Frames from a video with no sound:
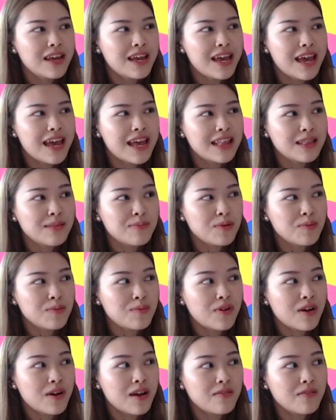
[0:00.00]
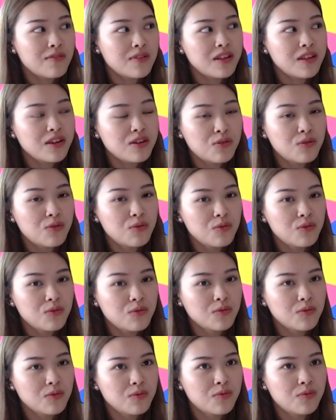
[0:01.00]
and people are really
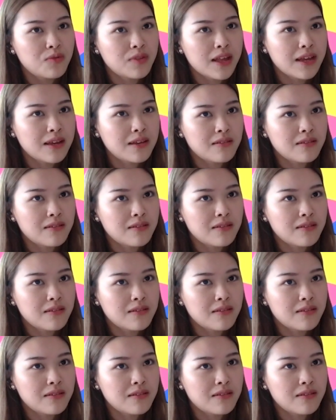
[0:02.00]
cool, like